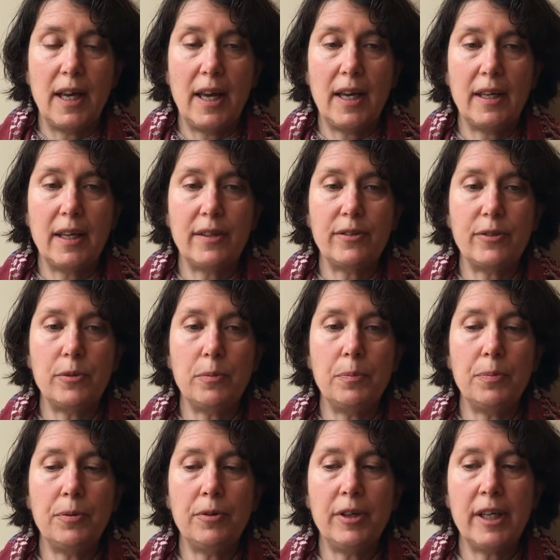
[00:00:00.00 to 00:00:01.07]
And as you
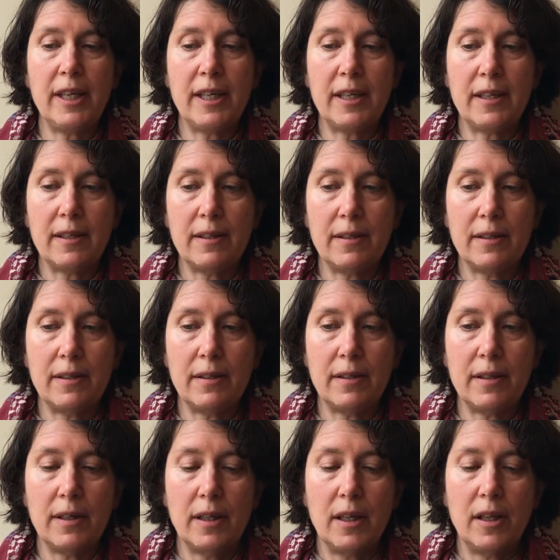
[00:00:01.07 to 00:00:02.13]
breathe,
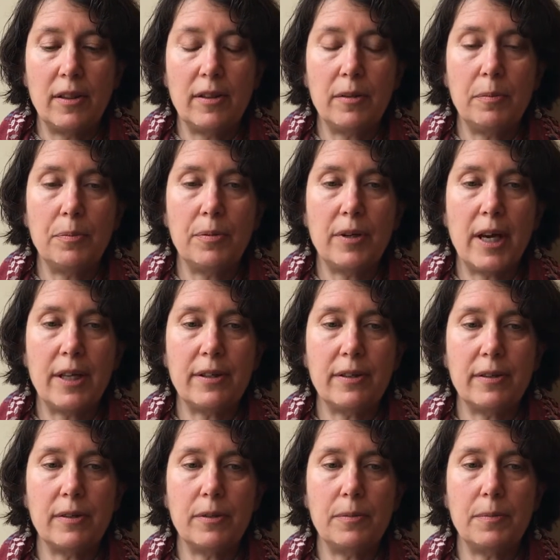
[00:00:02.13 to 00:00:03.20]
the breath,
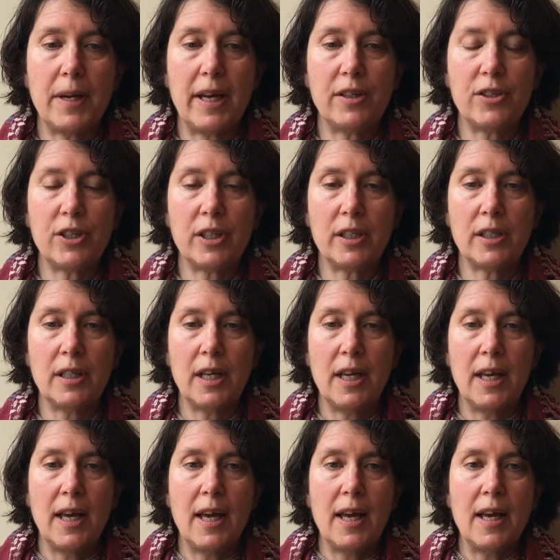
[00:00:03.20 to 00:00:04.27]
you imagine,
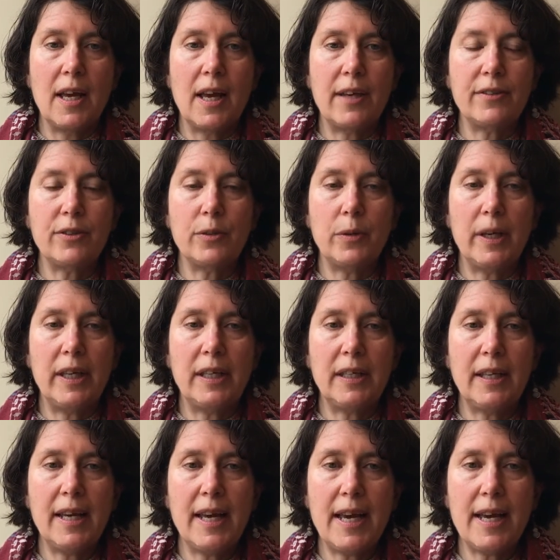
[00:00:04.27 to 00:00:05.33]
as you
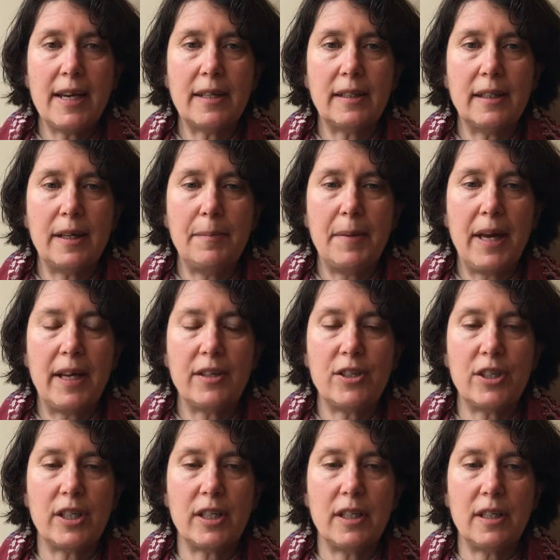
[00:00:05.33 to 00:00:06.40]
inhale,
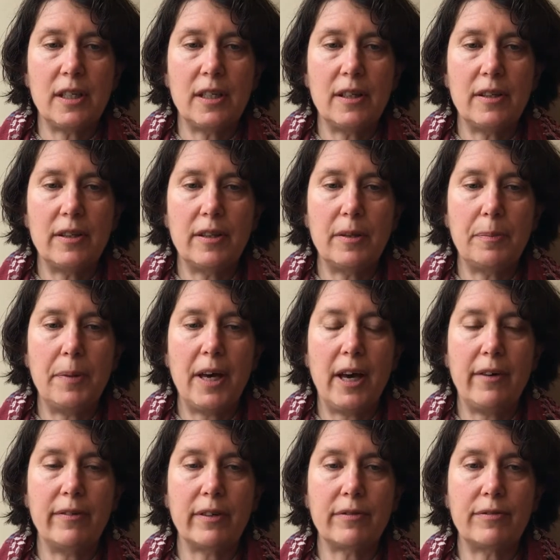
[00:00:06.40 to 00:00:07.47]
imagine the
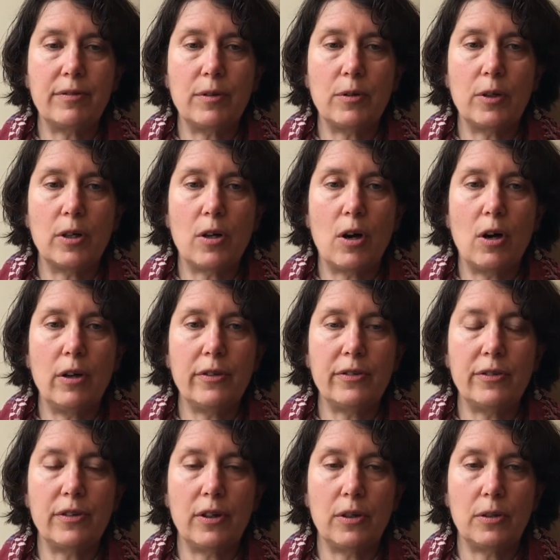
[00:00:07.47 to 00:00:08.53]
pelvic floor
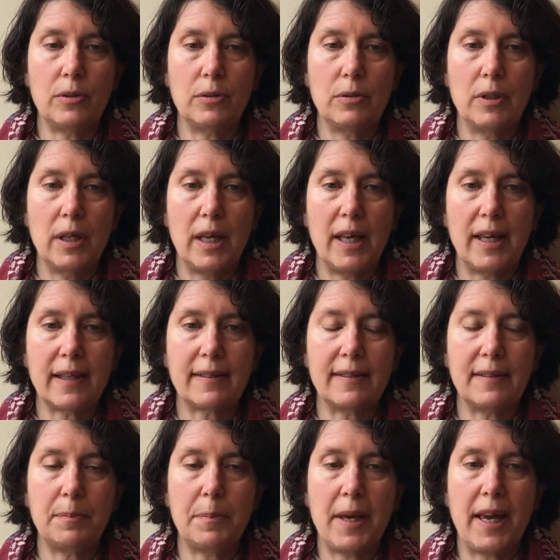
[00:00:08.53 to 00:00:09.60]
also
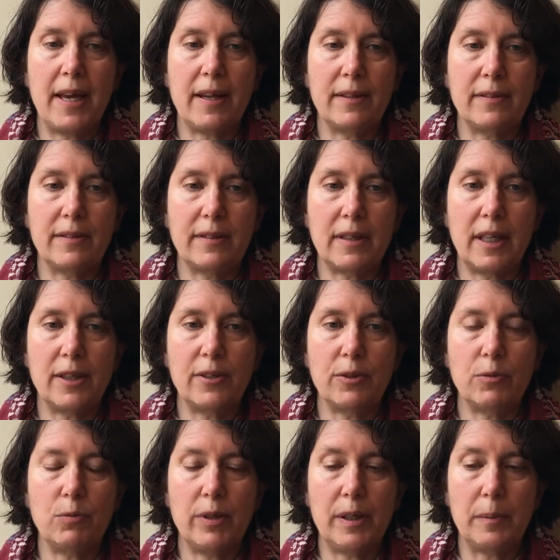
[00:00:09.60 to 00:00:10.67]
expands like your
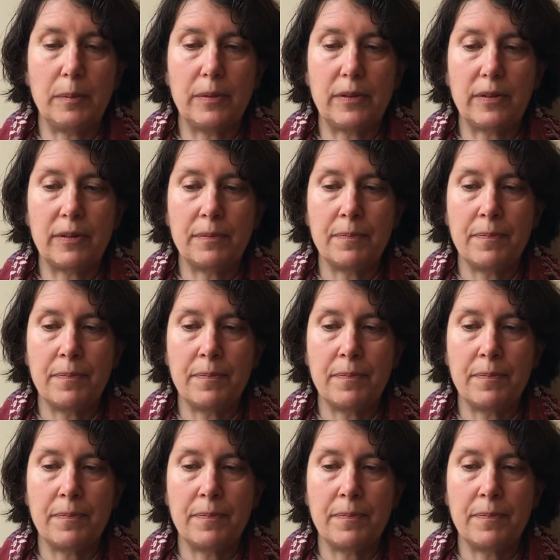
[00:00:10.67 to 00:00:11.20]
ribs,